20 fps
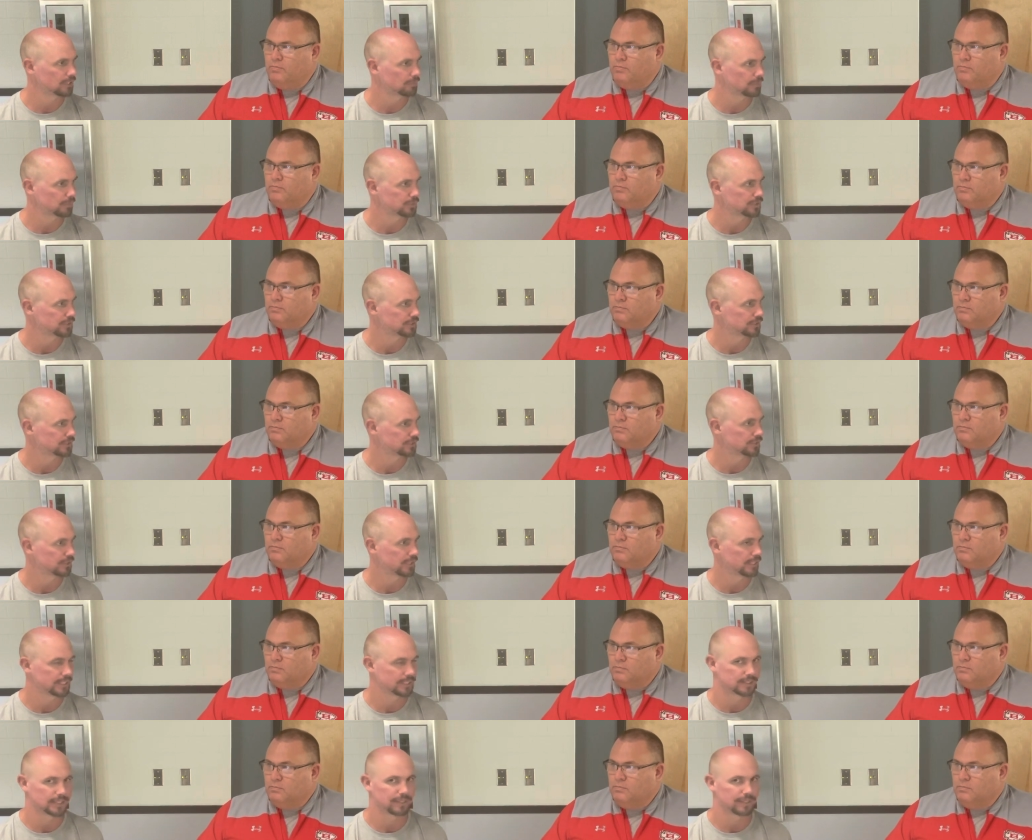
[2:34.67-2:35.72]
Speaker 1: We were just
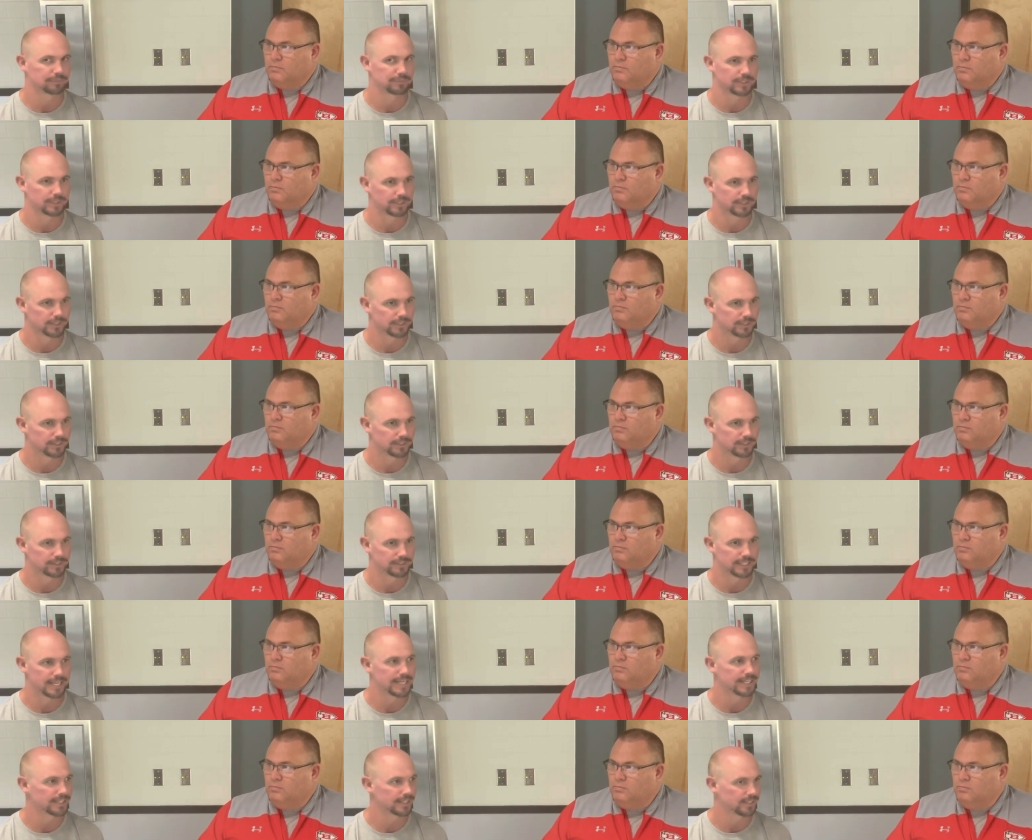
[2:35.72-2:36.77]
accepting it and
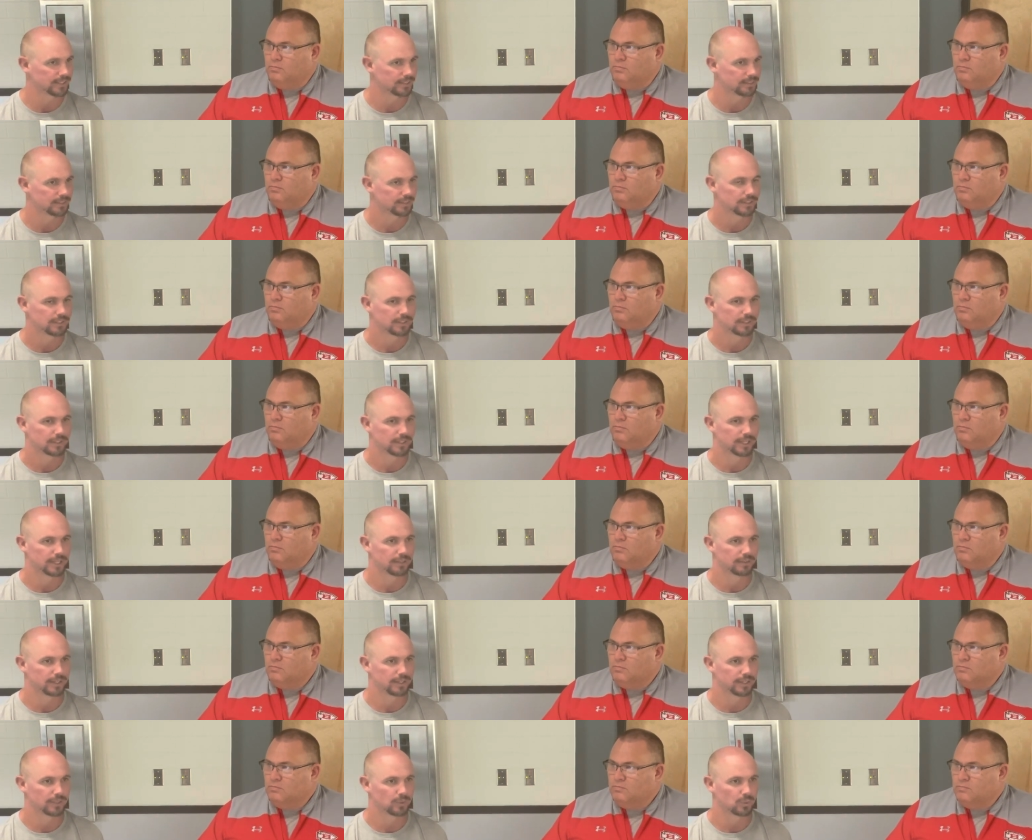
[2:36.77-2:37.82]
taking it. And
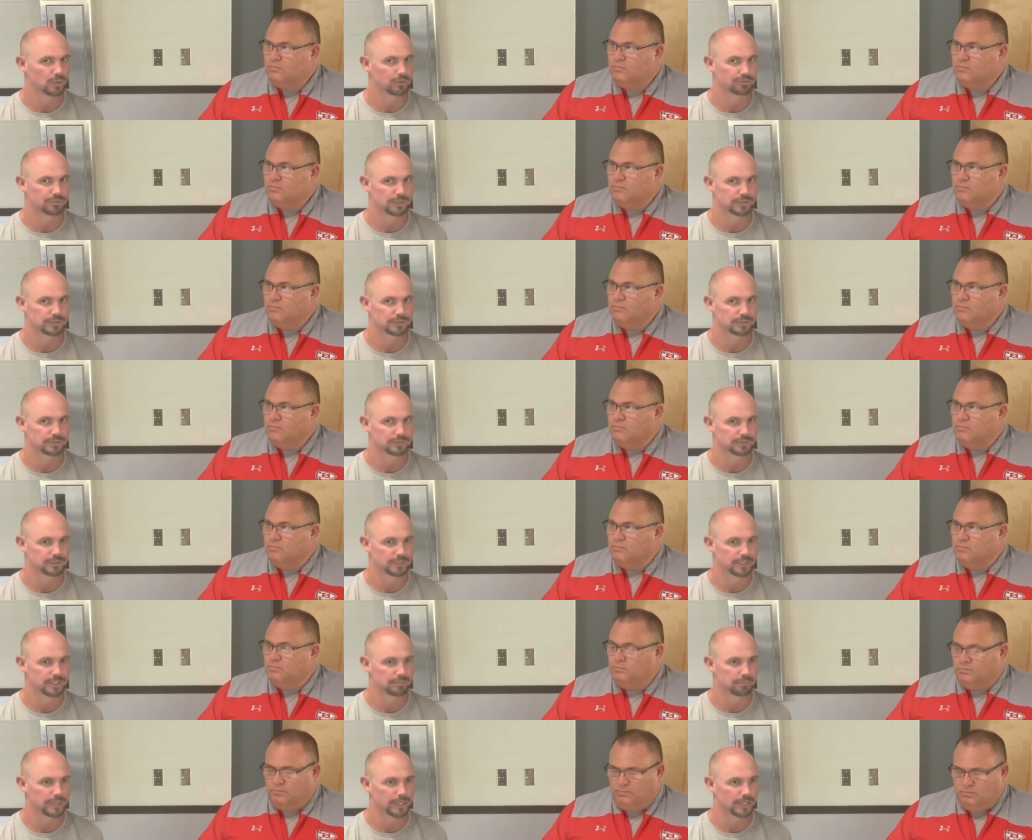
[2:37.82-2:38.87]
in order for us to, to
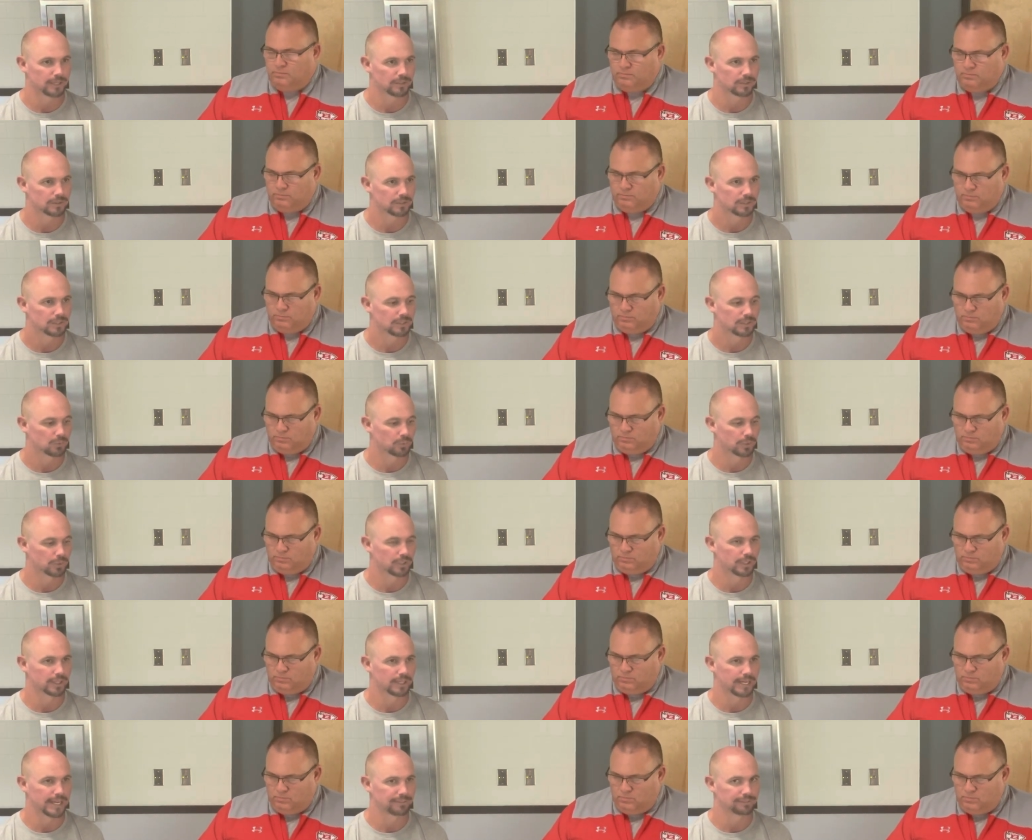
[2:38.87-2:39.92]
get better, we're going to
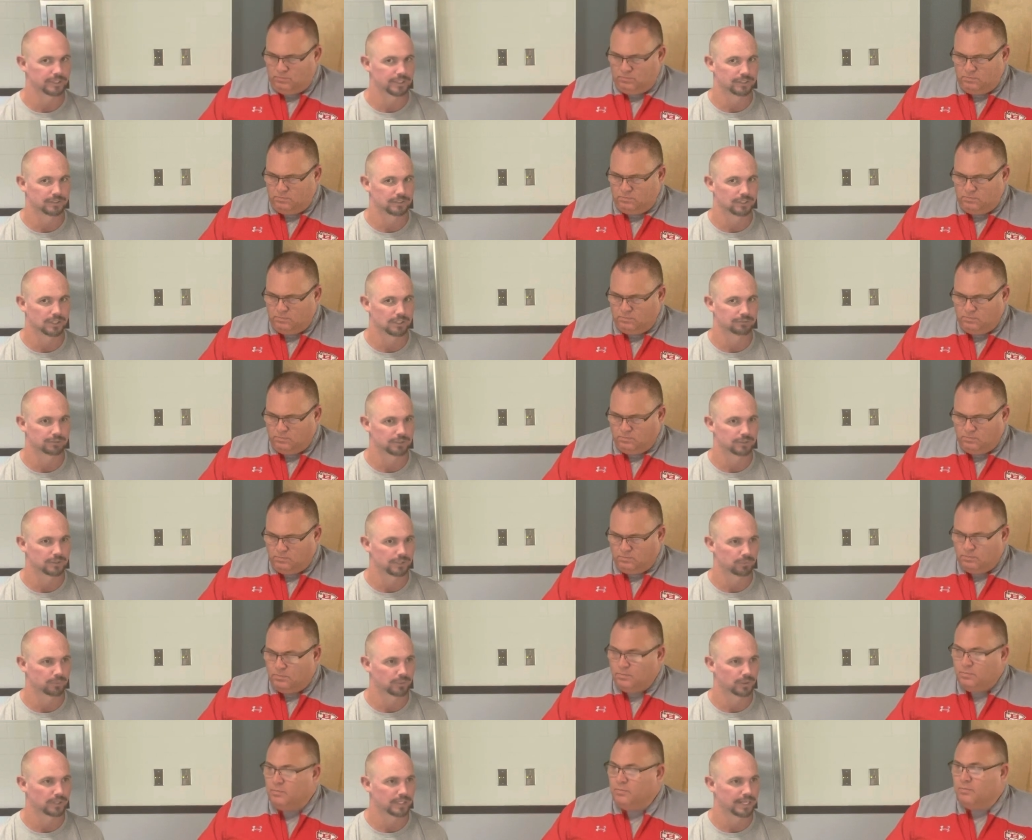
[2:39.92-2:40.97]
have to get tougher and we're
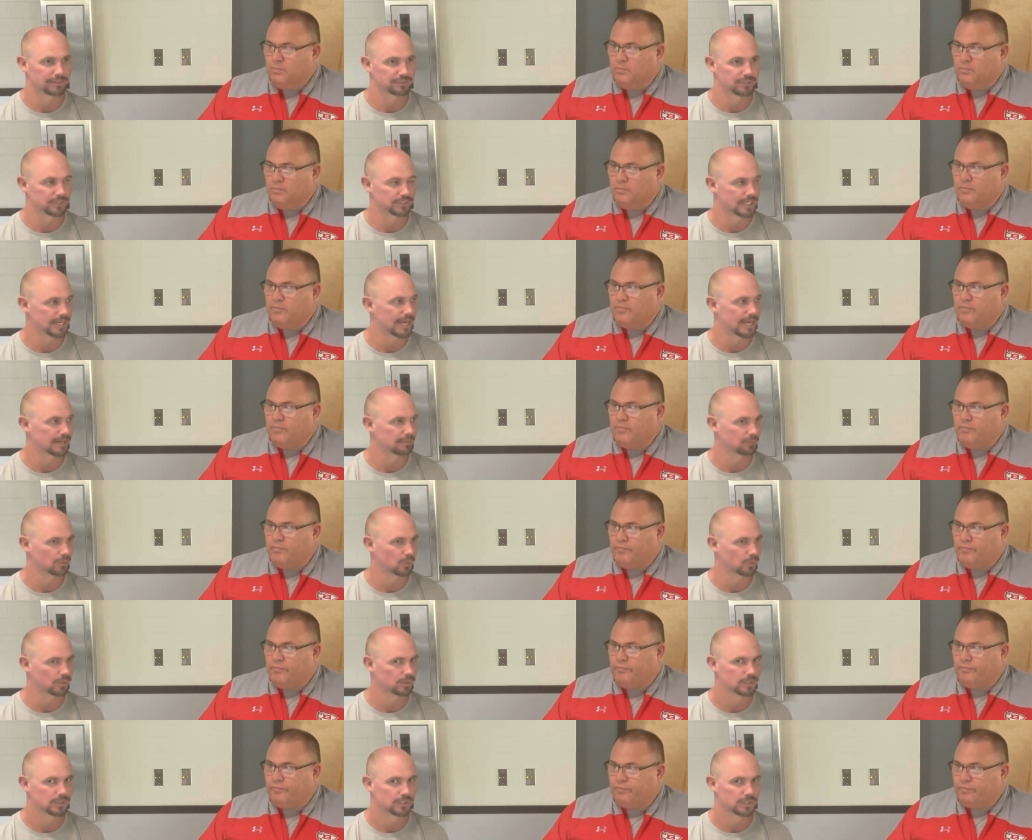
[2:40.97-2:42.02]
going to have to attack more,
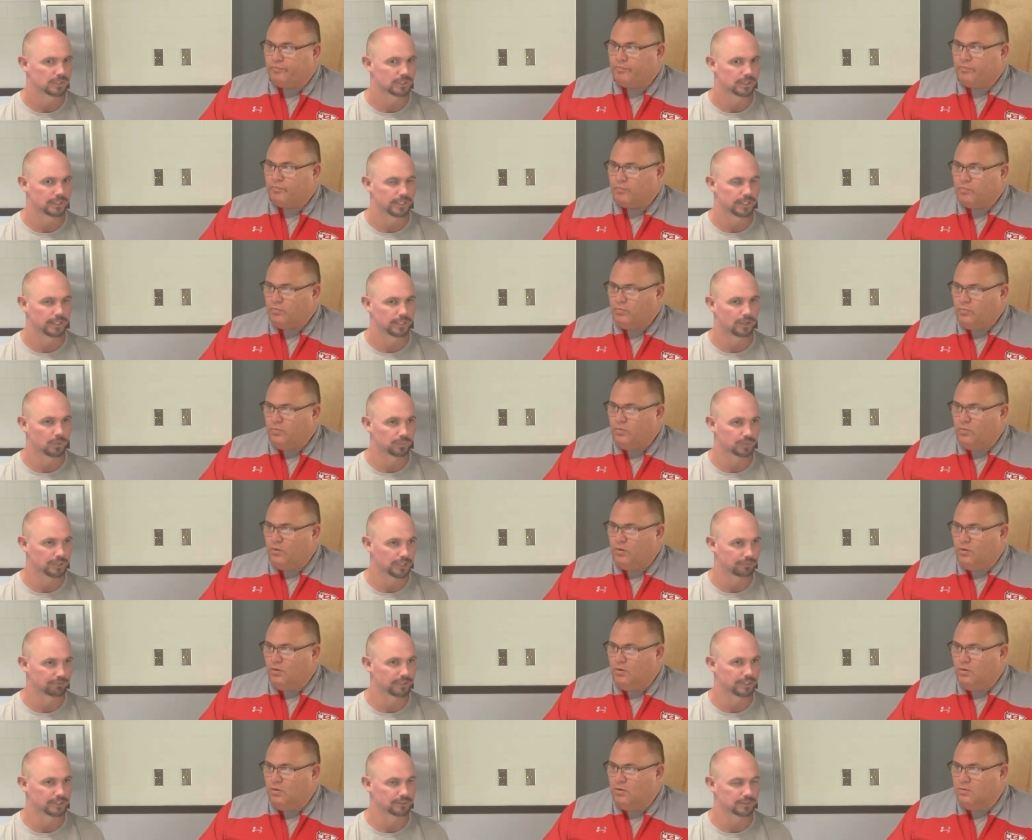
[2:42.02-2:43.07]
and on
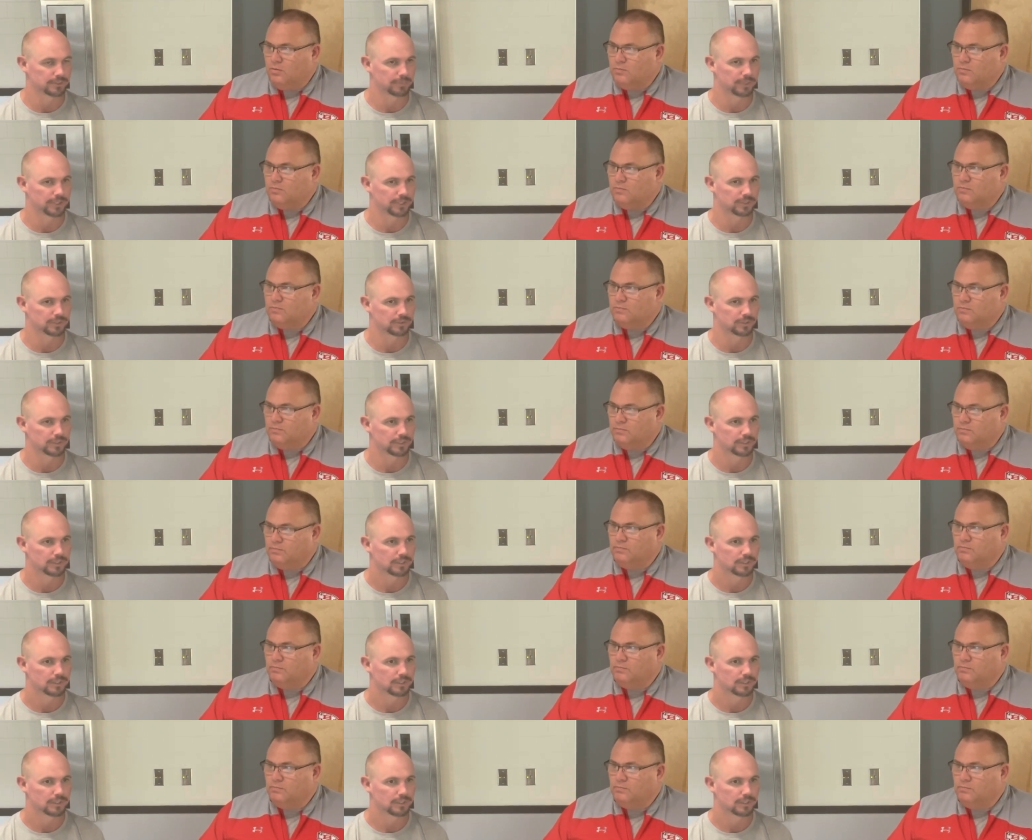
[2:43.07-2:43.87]
defense especially.